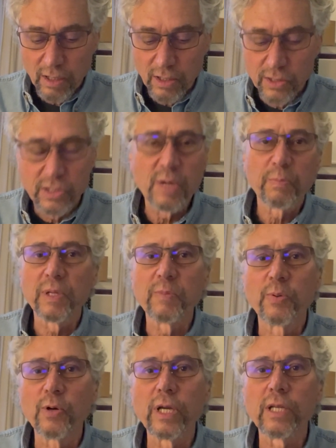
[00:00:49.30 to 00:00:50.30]
Simply
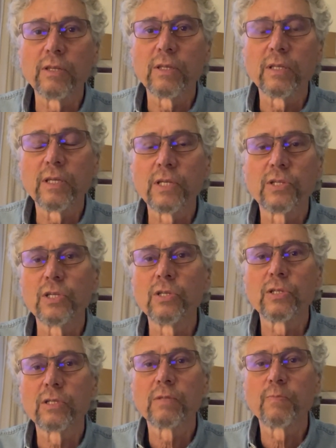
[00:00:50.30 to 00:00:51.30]
put, this
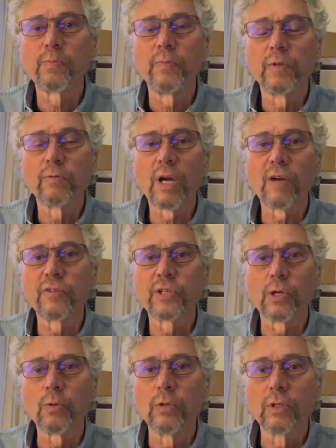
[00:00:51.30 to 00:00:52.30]
is Rav
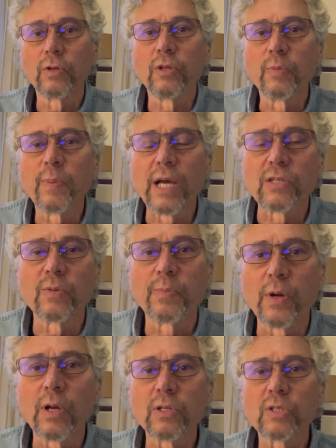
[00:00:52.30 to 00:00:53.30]
Shaul, or the Apostle
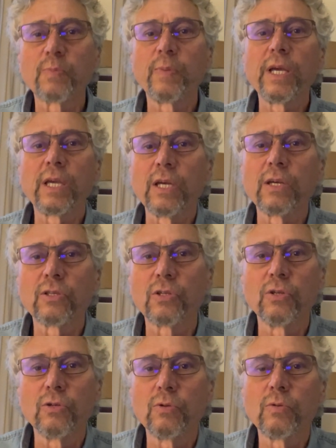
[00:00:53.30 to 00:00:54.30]
Paul, speaking
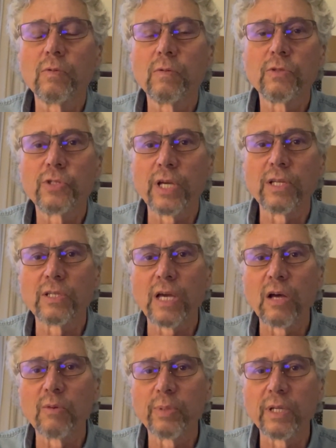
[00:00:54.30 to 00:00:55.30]
to
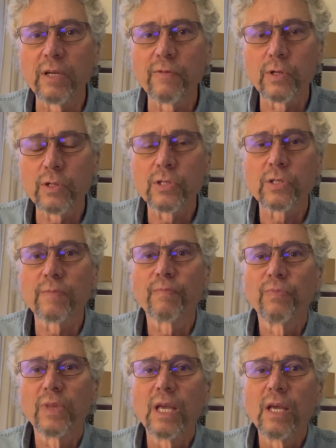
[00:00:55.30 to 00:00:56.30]
Gentile believers
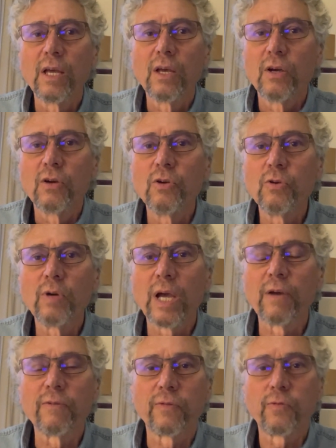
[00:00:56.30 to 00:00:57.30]
who
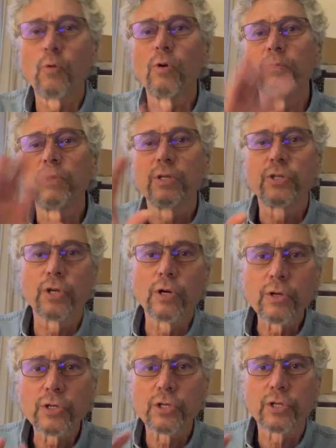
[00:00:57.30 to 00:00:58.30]
have formed the
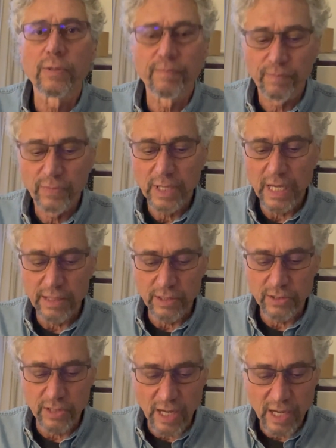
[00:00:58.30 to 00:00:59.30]
church at the
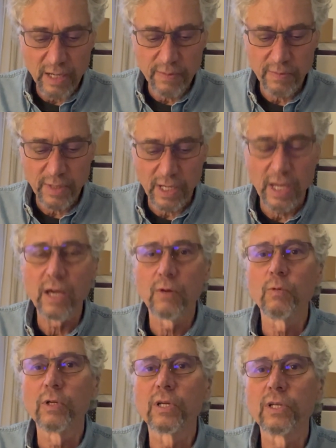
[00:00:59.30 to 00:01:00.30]
time and
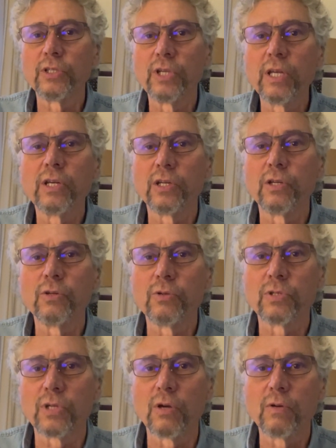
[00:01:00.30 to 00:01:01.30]
will continue to do
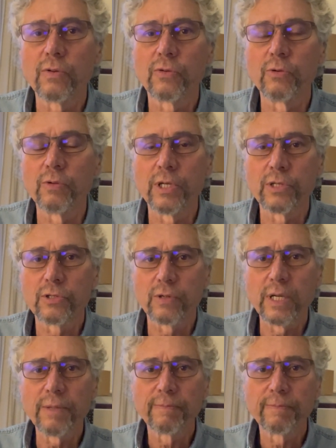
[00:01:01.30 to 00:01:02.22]
so through history.